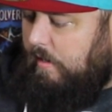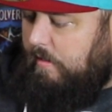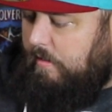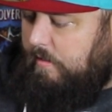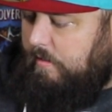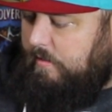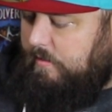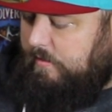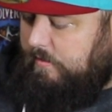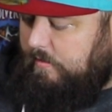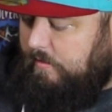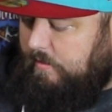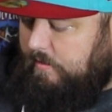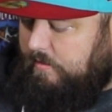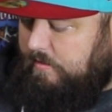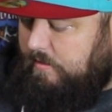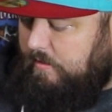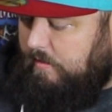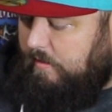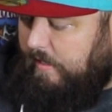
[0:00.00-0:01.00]
This
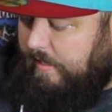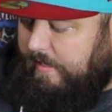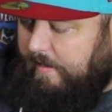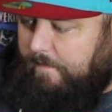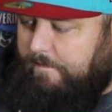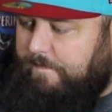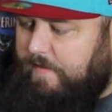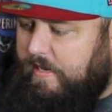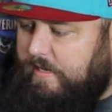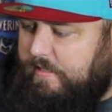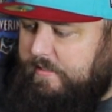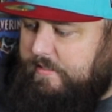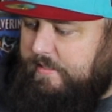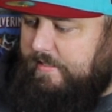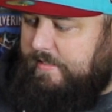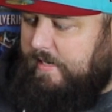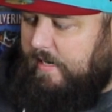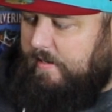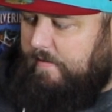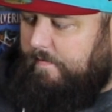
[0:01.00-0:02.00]
looks like a
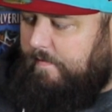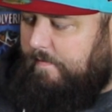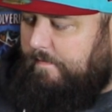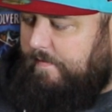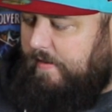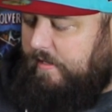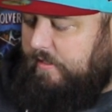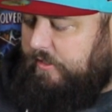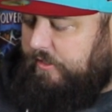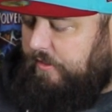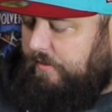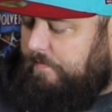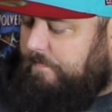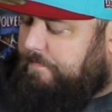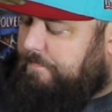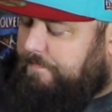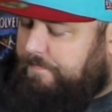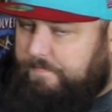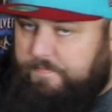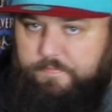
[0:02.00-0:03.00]
fantasy kind of adventure.
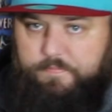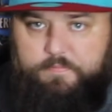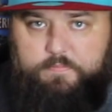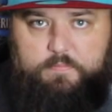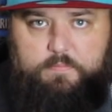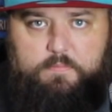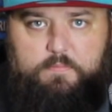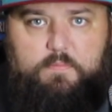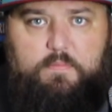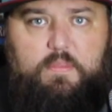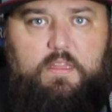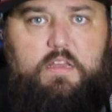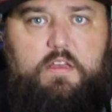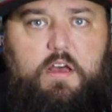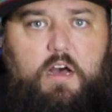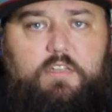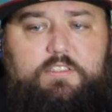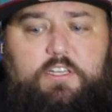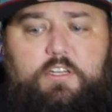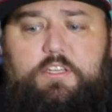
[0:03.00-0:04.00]

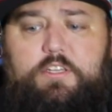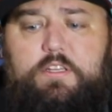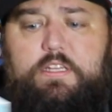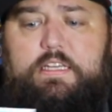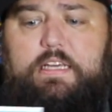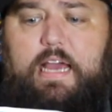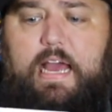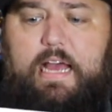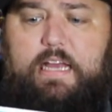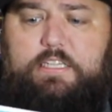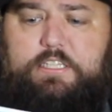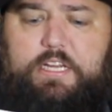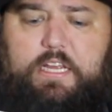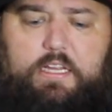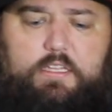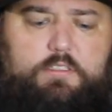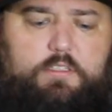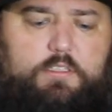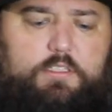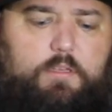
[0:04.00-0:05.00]
I'll tell you, the ash
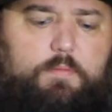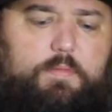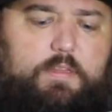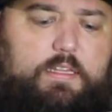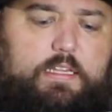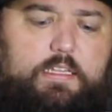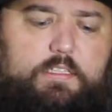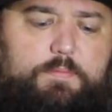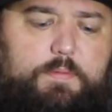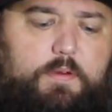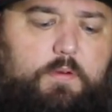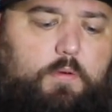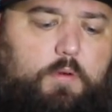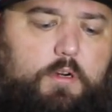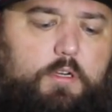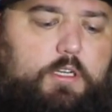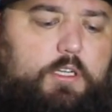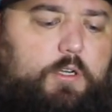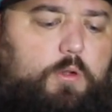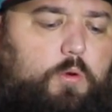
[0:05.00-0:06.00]
cans are something that's been
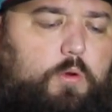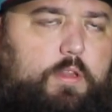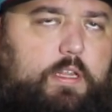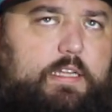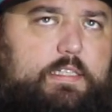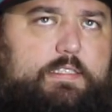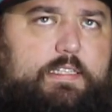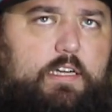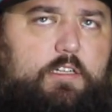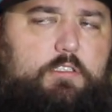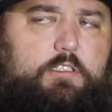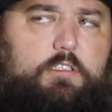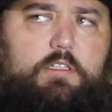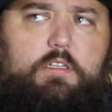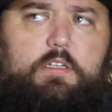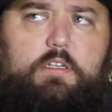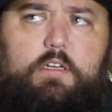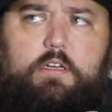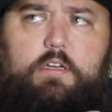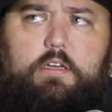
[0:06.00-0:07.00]
really cool that Scouts
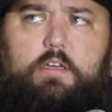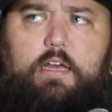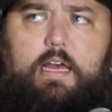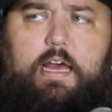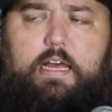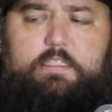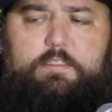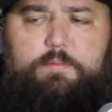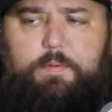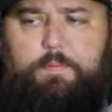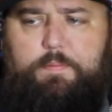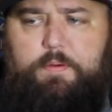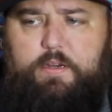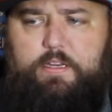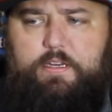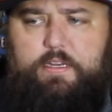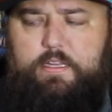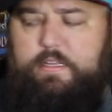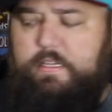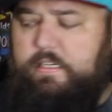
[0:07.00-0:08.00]
has been
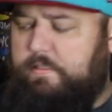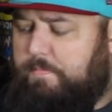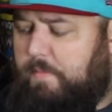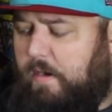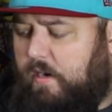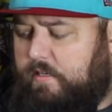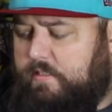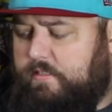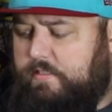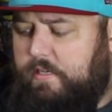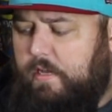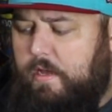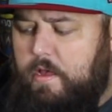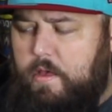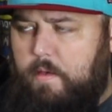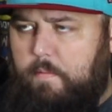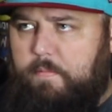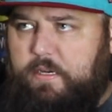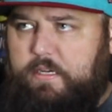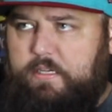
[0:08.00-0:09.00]
putting in these boxes,
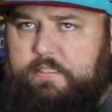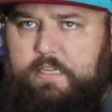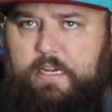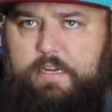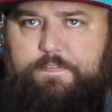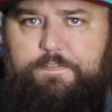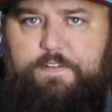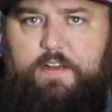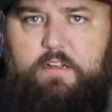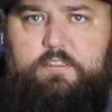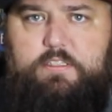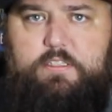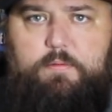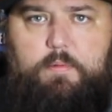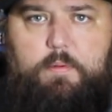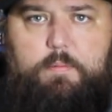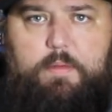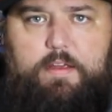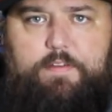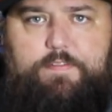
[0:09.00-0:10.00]
because I found some
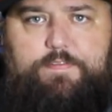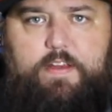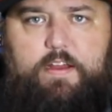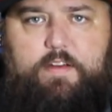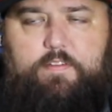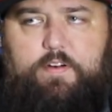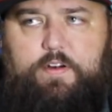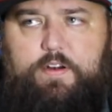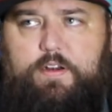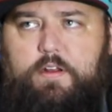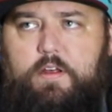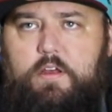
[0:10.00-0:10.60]
of my favorite